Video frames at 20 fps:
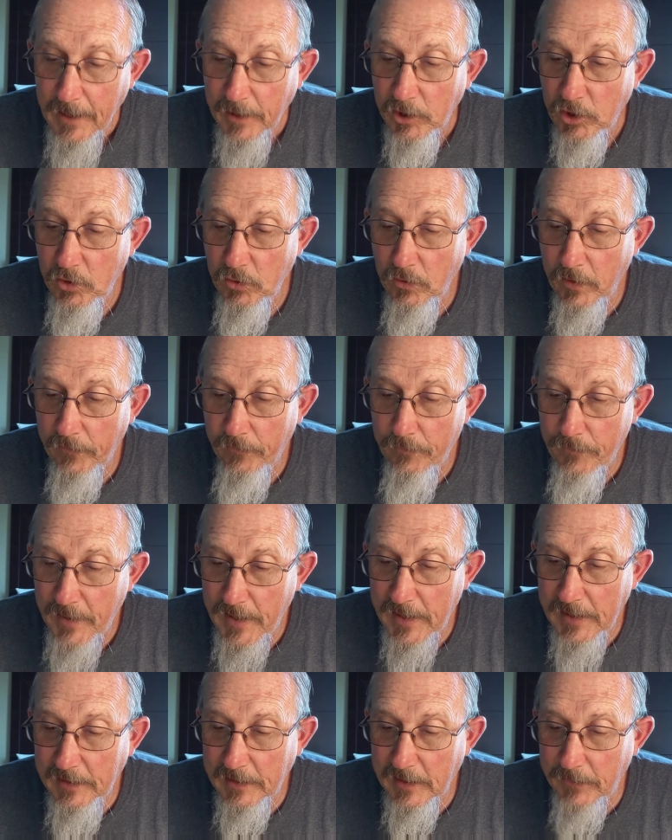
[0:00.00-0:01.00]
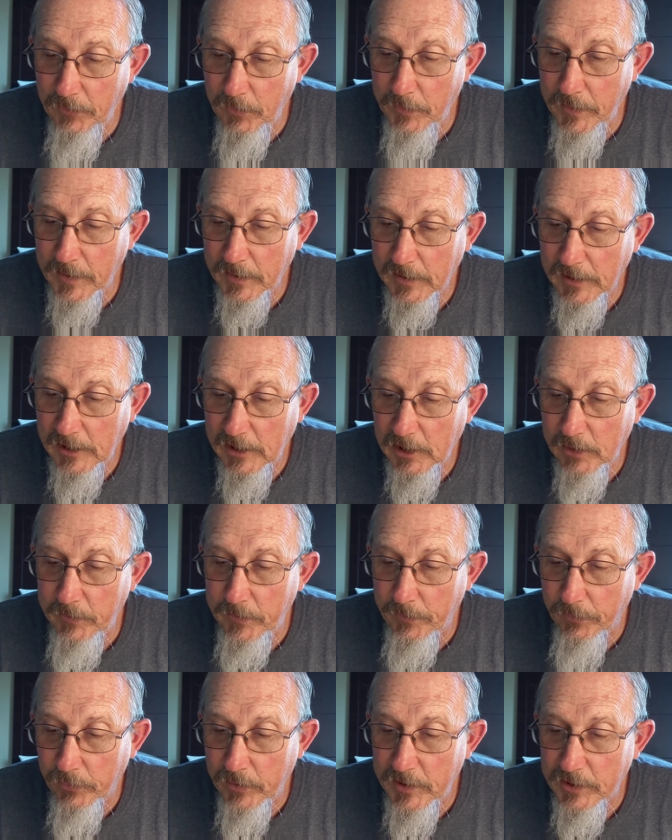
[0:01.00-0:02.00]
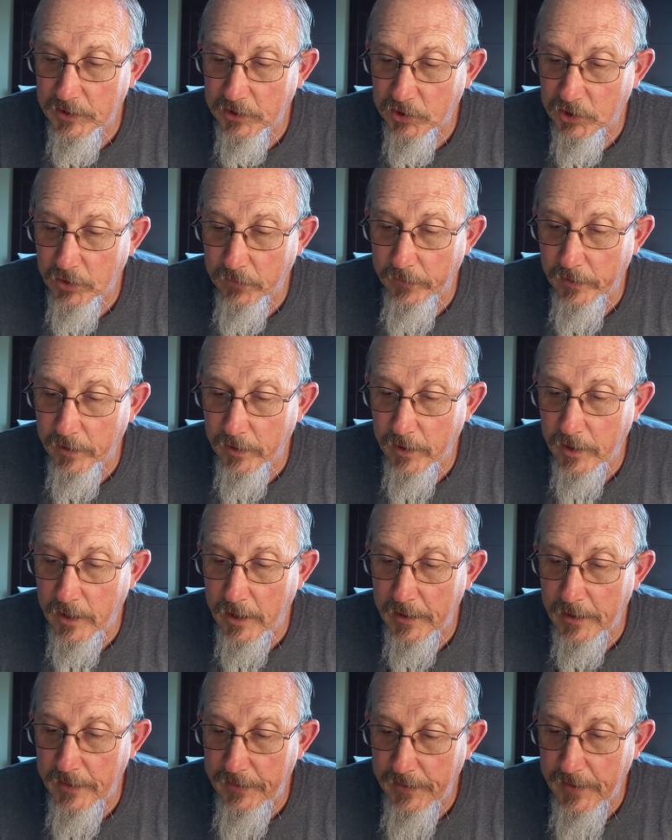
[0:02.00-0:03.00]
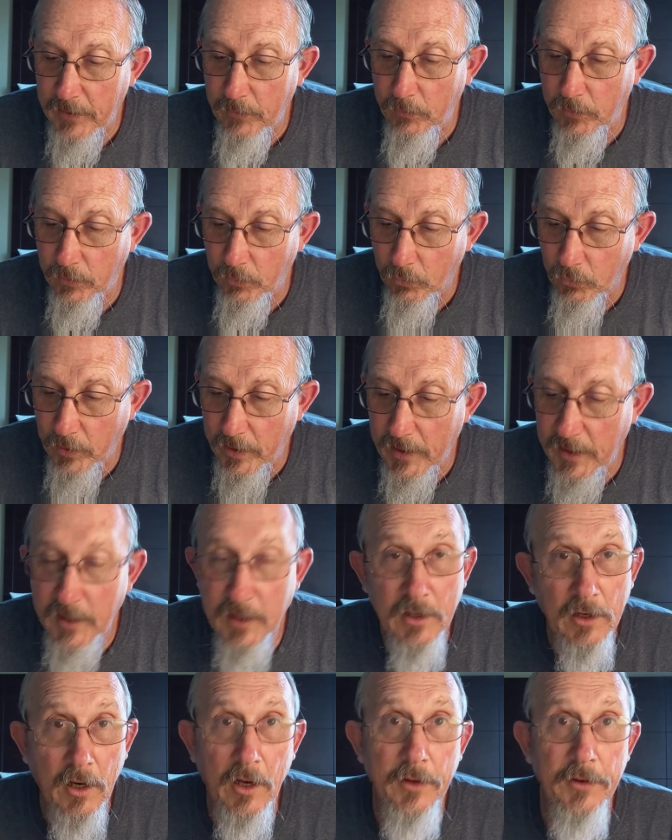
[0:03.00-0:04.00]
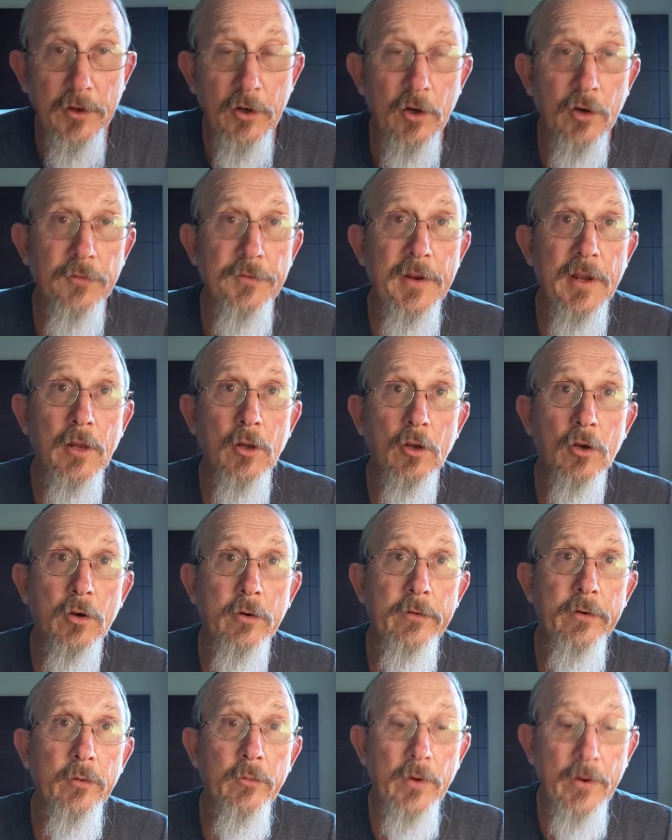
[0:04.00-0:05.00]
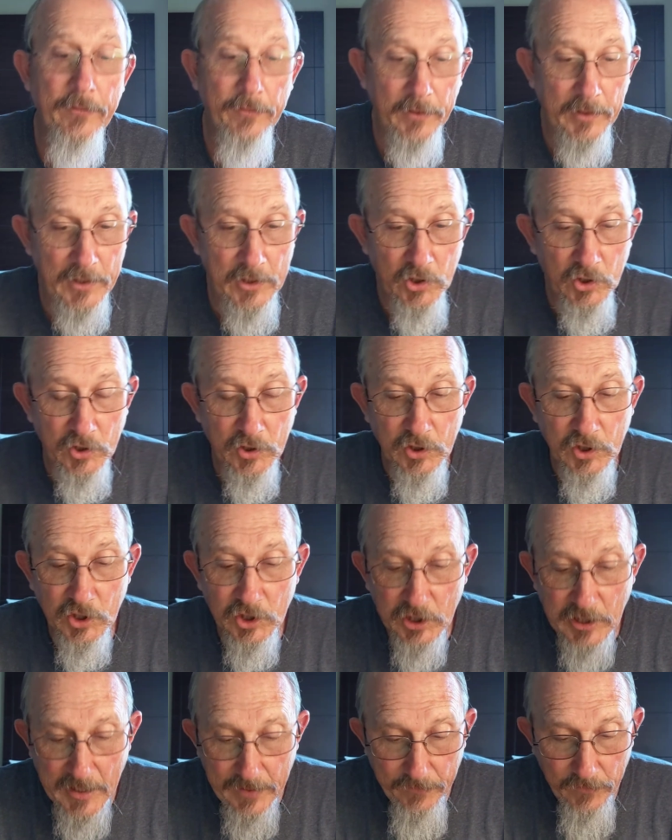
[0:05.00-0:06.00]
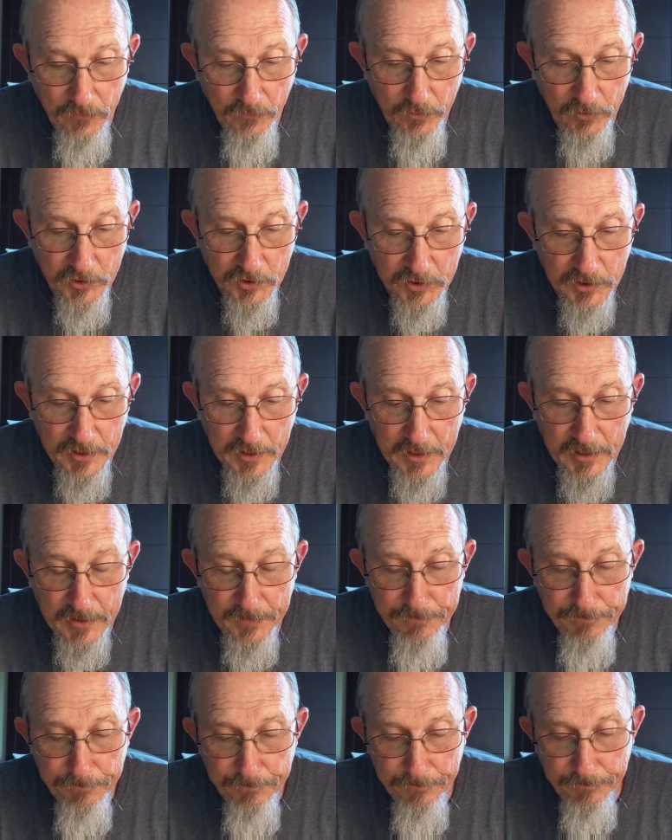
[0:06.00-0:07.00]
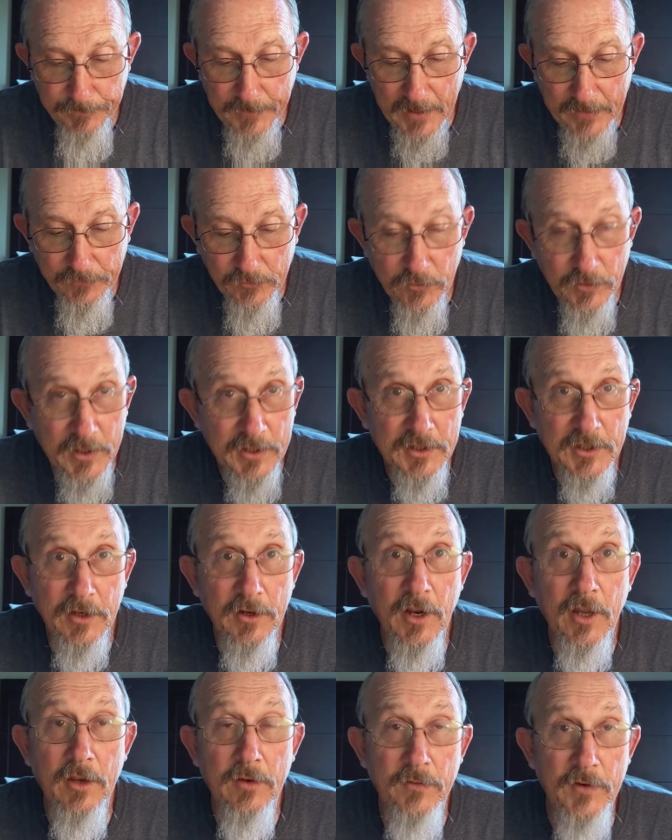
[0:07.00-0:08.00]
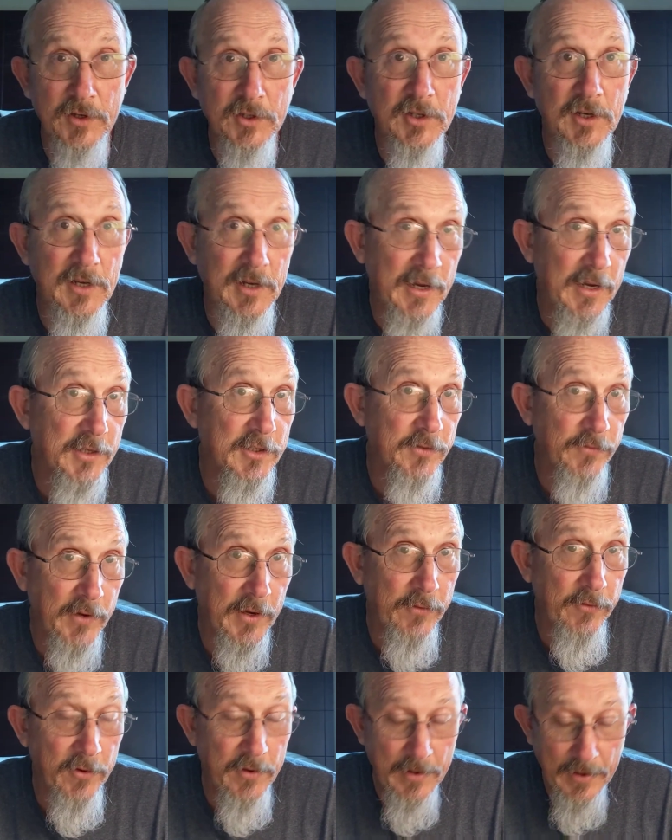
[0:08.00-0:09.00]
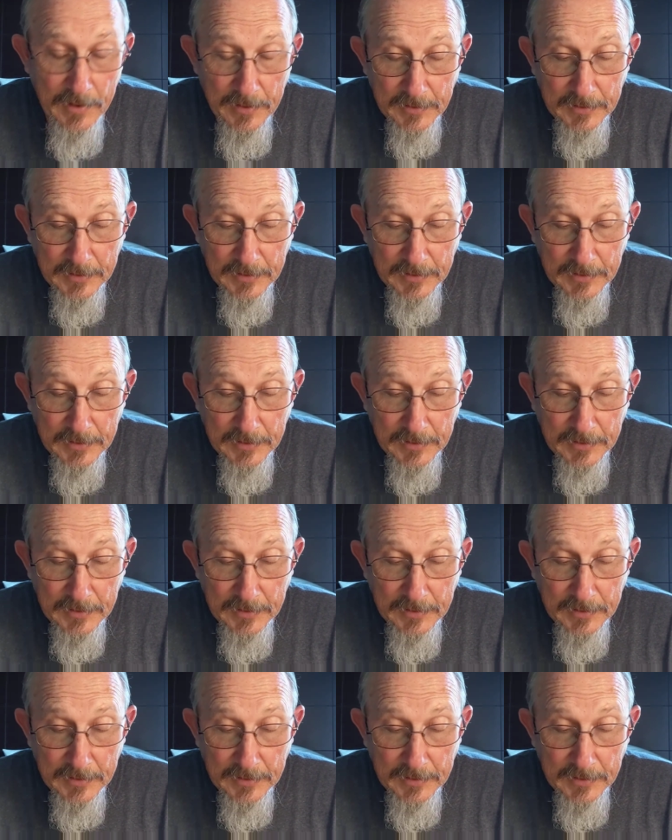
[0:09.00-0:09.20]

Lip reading: You have made them to be a kingdom and priests to serve our God, and they will reign on the earth. Now look over at Revelation 7, verse 9. And after this, another vision he has of heaven.